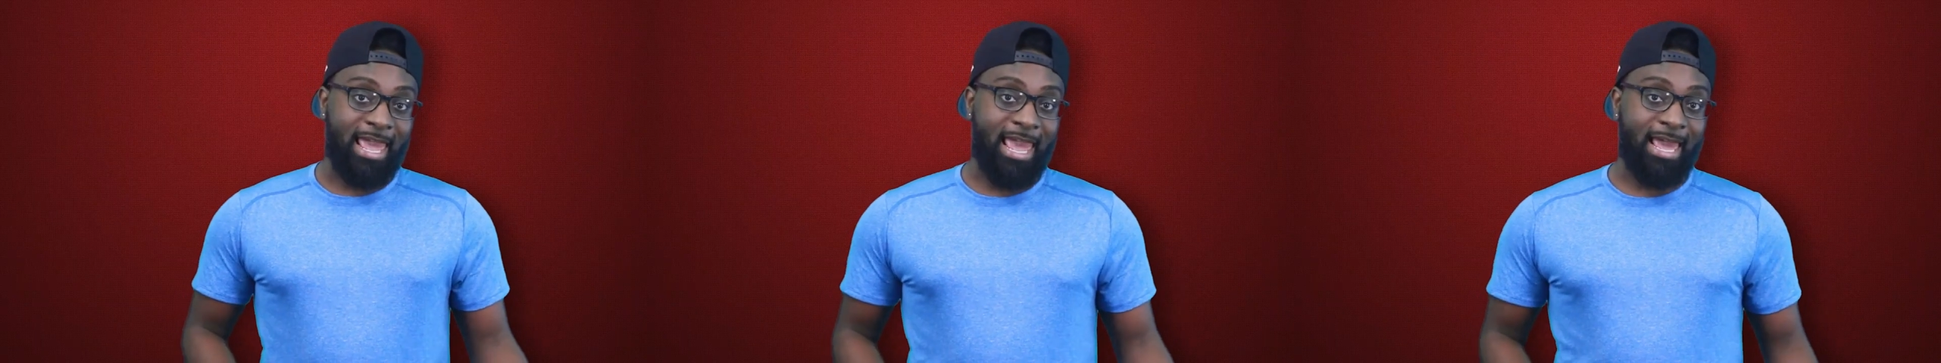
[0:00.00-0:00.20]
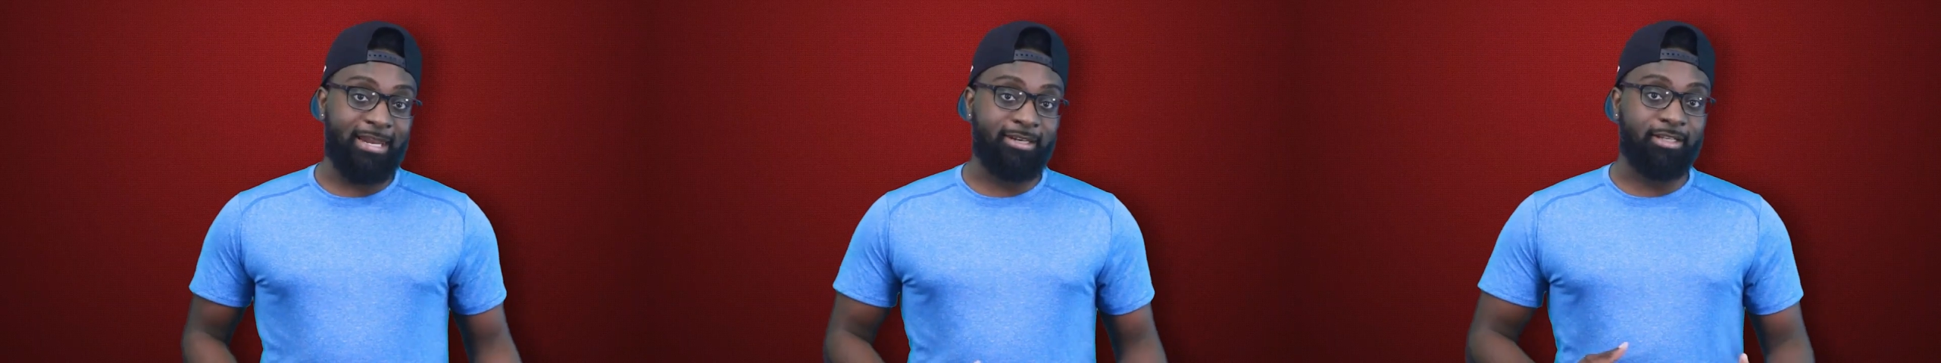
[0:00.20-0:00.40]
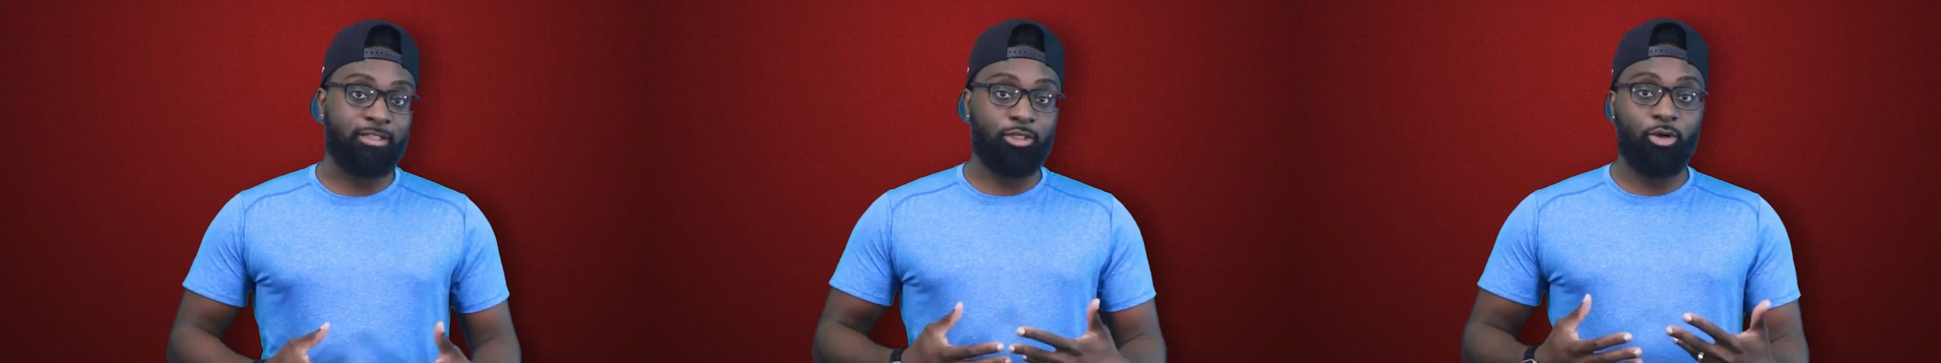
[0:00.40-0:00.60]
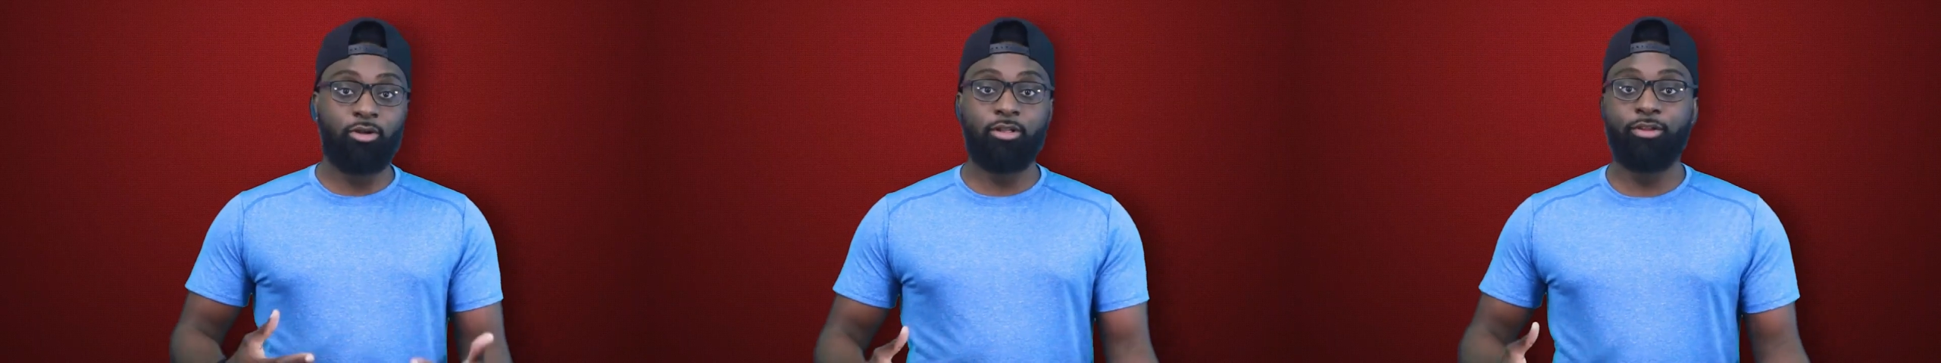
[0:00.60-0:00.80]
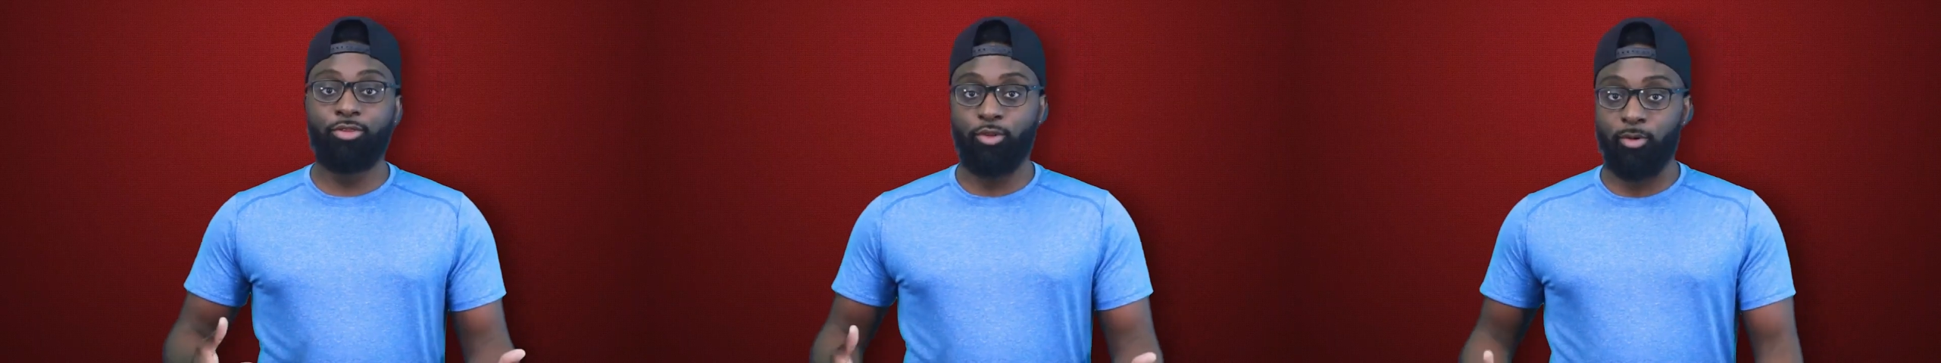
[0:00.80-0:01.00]
and
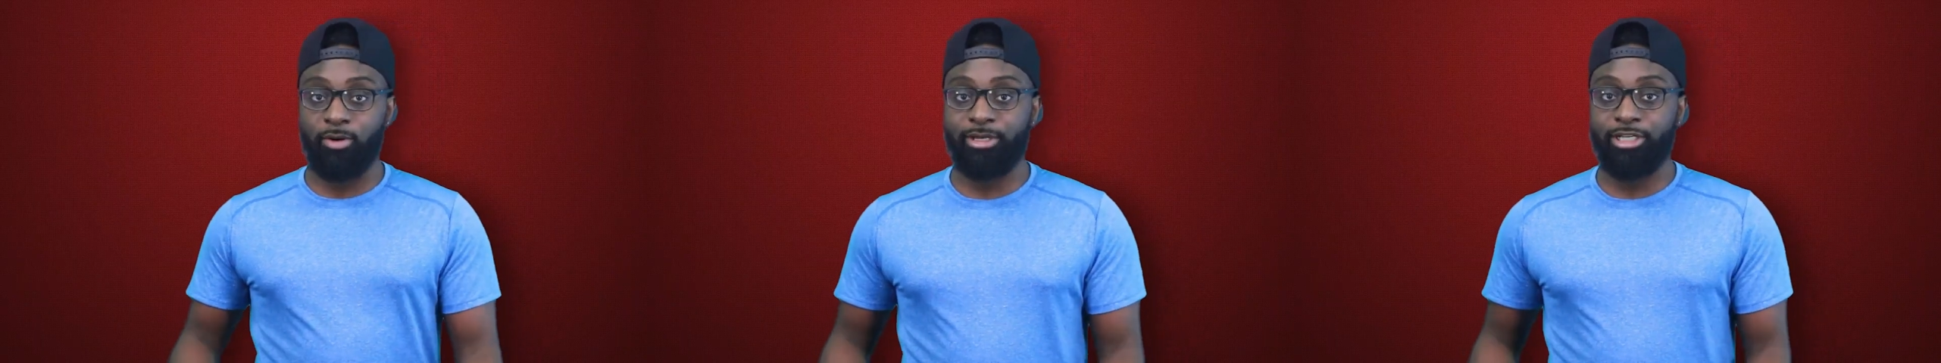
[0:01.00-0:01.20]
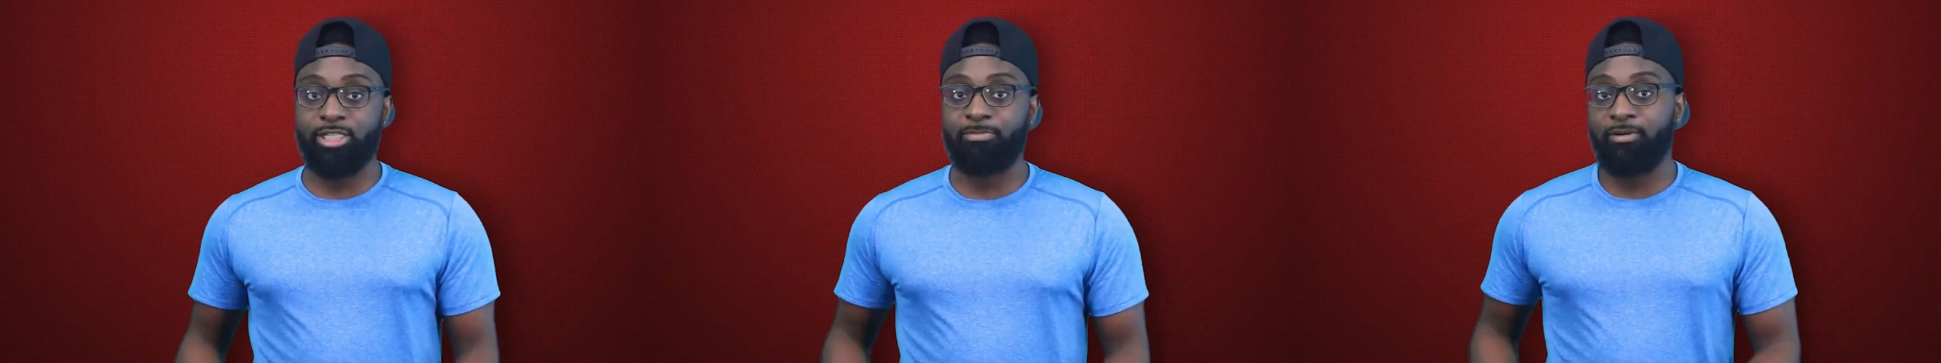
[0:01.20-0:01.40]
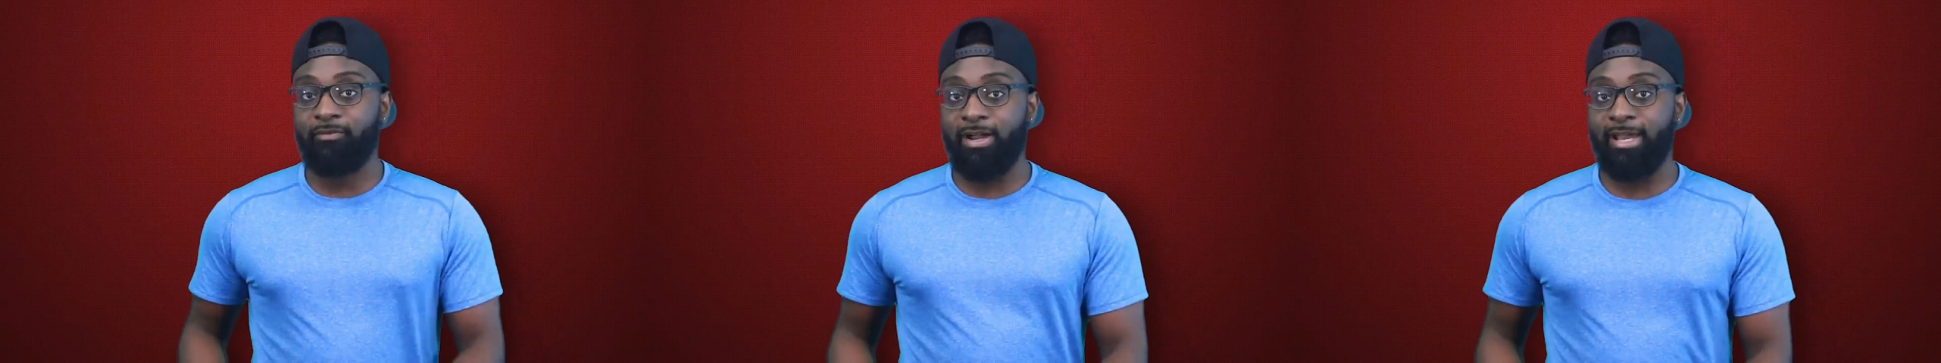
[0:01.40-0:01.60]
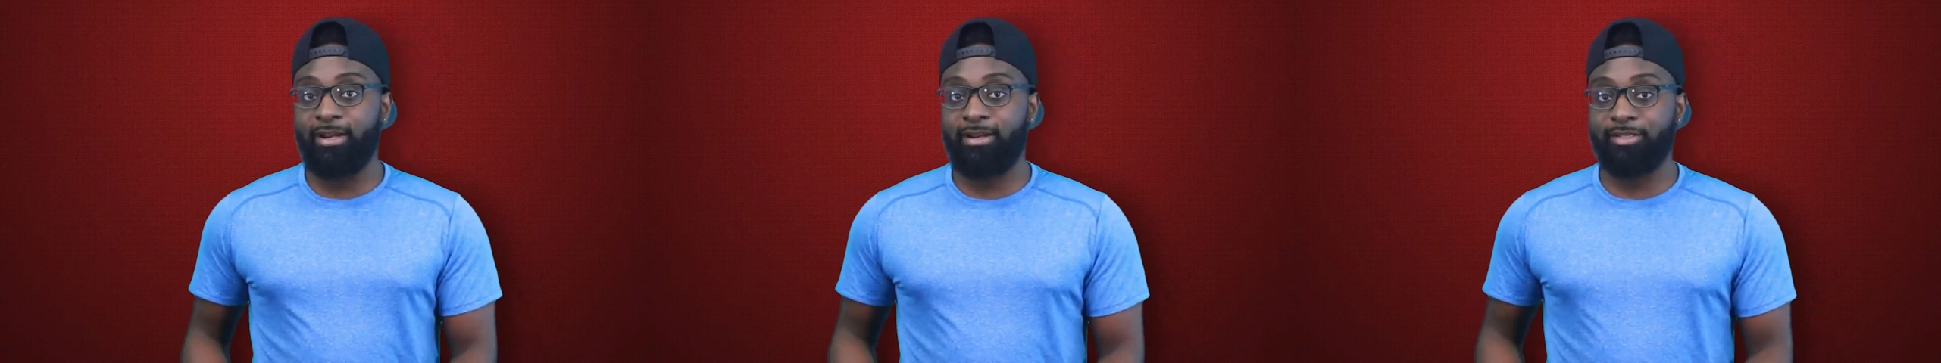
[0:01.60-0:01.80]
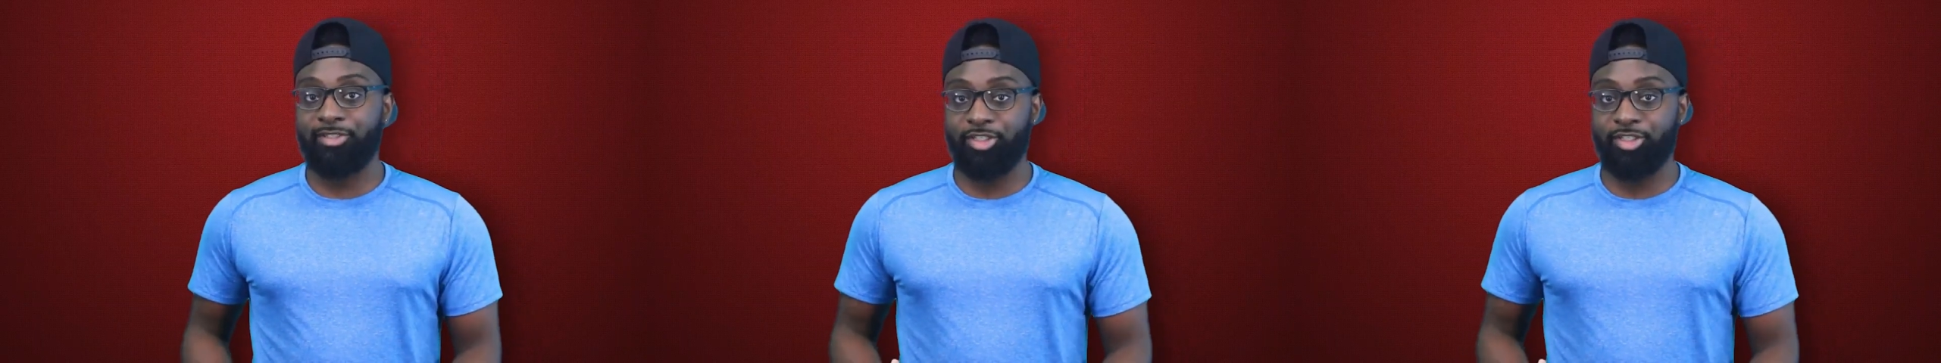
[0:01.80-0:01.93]
local authorities provided